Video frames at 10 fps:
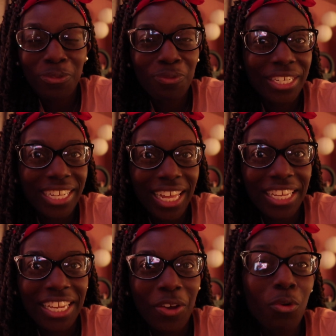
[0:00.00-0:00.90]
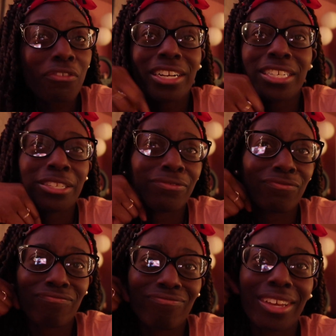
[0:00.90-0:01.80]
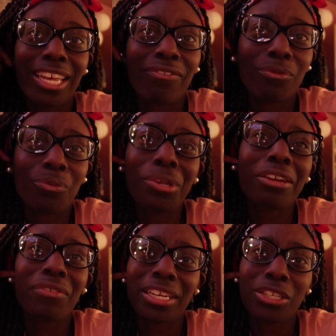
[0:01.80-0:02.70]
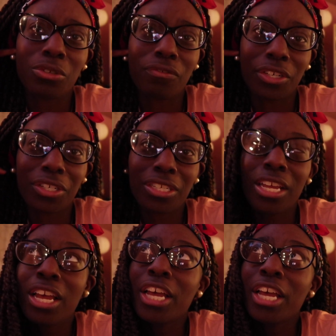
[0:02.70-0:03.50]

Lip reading: retelling, or whatever I get to first,